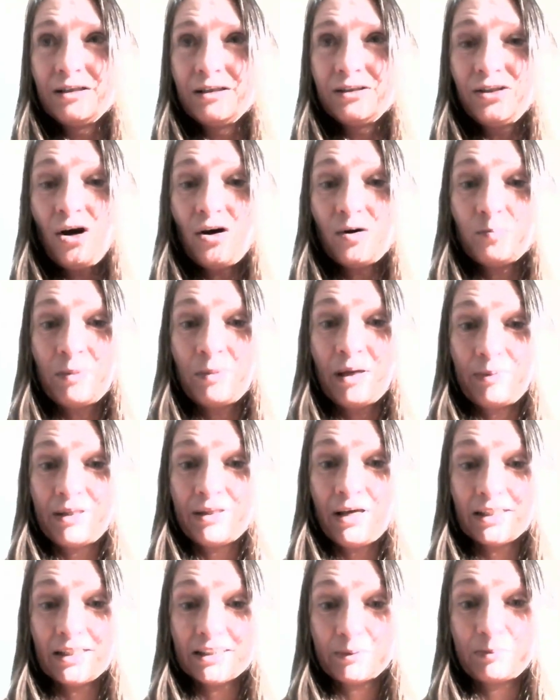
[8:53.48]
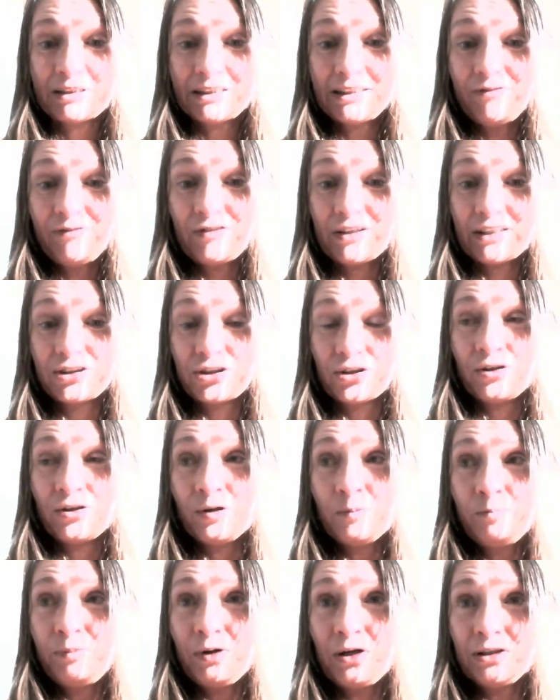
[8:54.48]
not maybe that specific
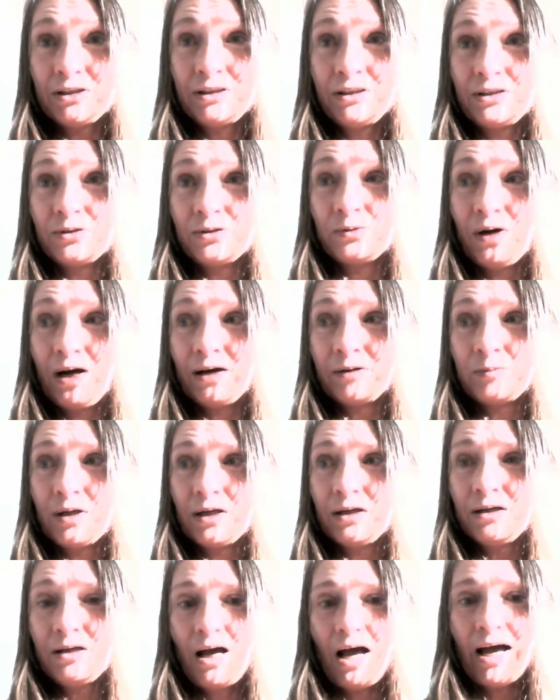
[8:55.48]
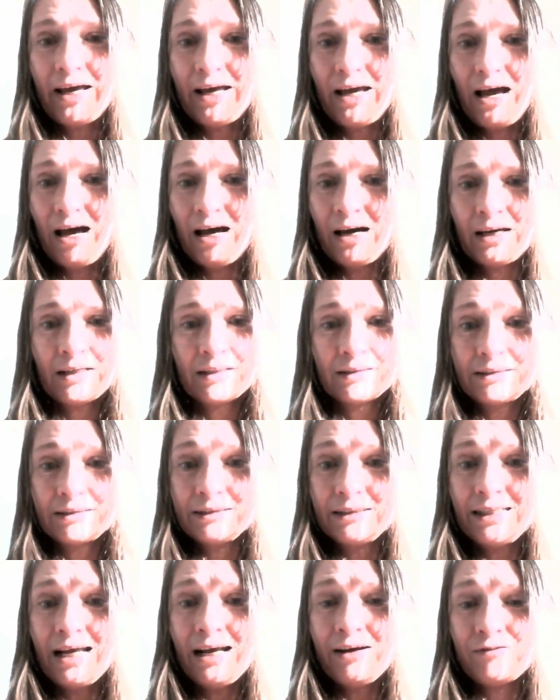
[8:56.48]
job, but, you know, I had
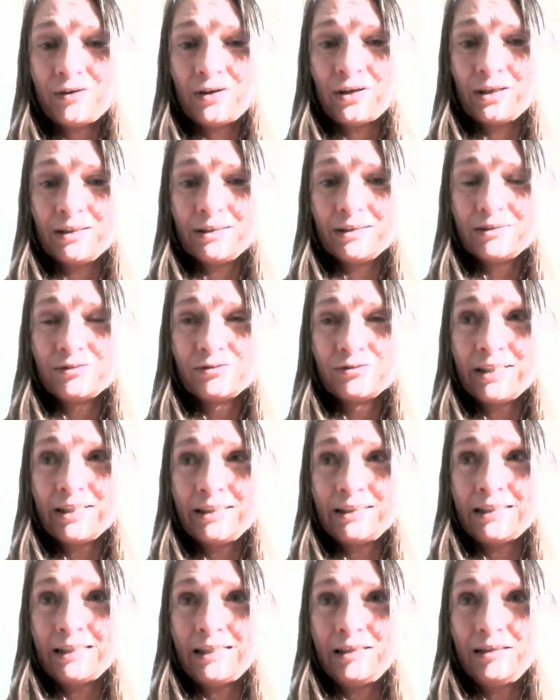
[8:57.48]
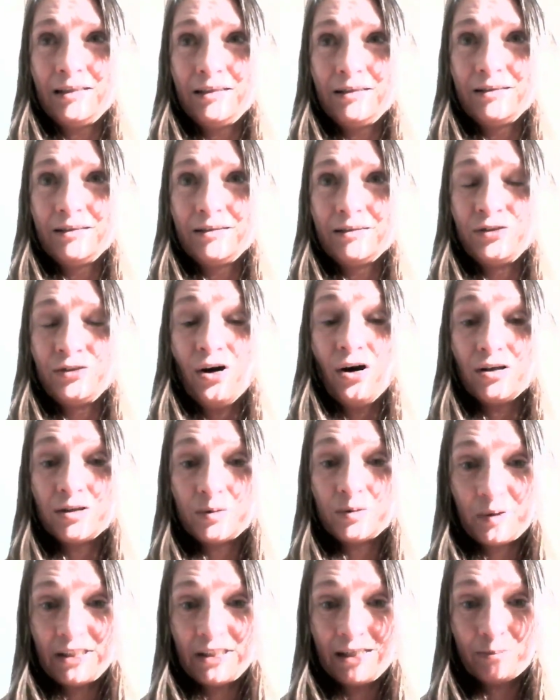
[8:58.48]
never really
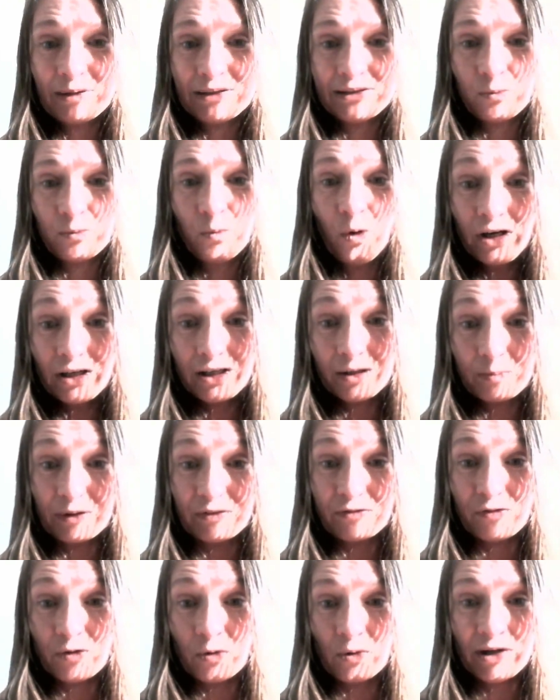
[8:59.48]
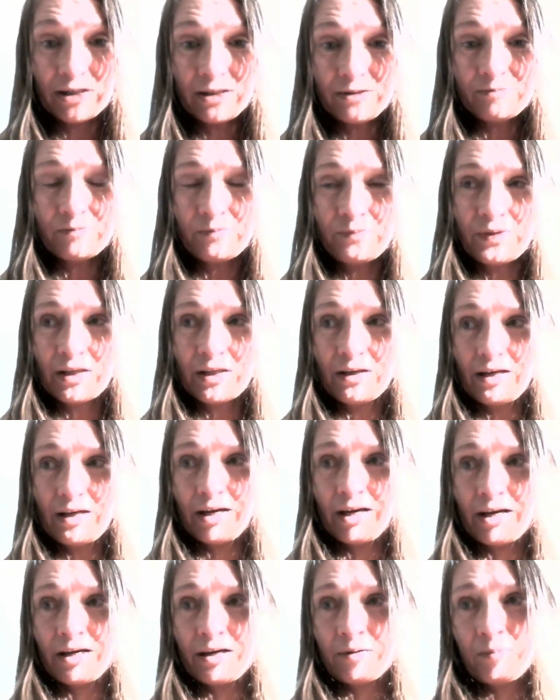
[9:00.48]
not been able to work before.
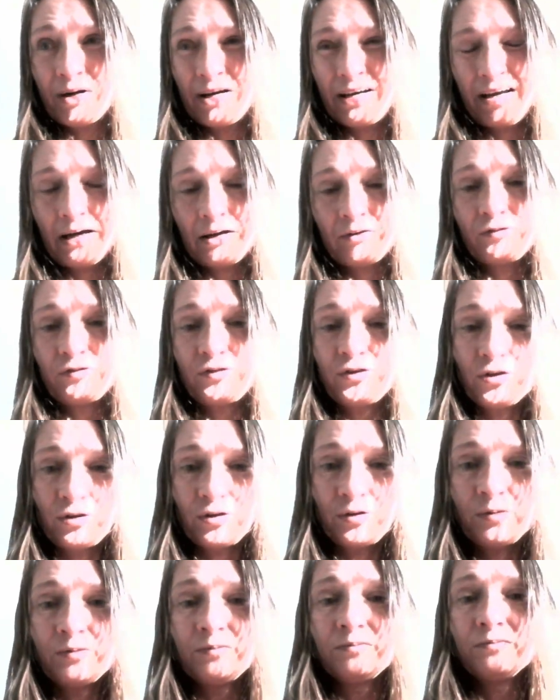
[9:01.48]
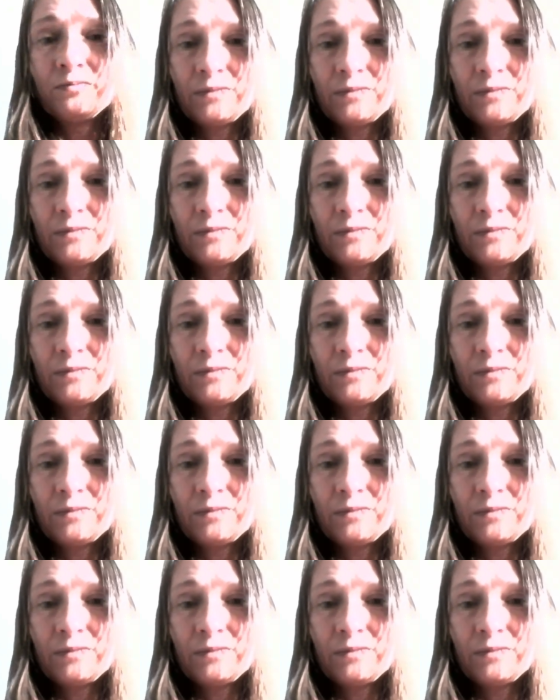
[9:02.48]
I had a few